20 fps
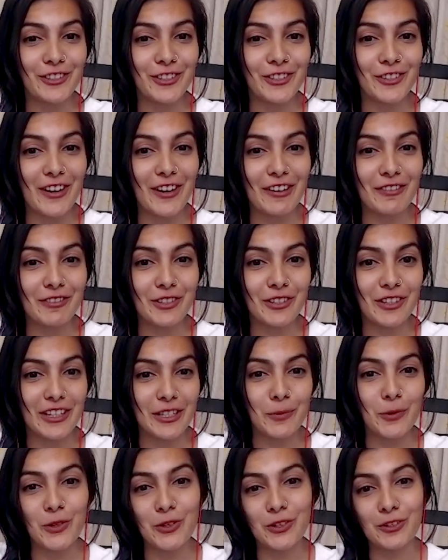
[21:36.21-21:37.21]
to drive good
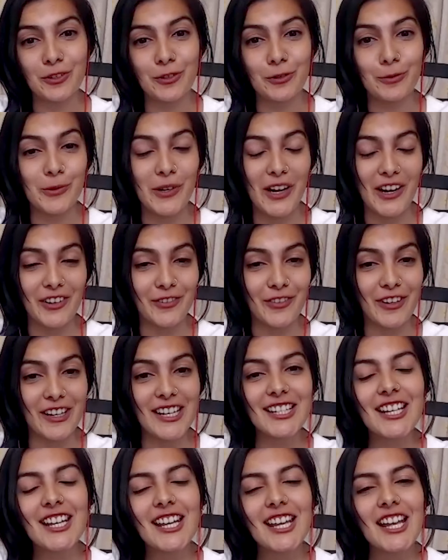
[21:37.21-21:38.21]
exposure to a brand,
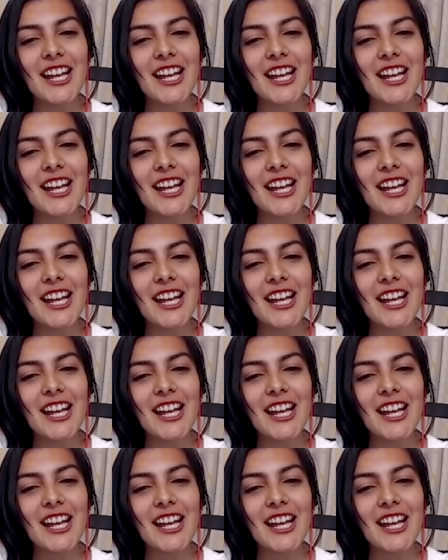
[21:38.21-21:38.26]
right?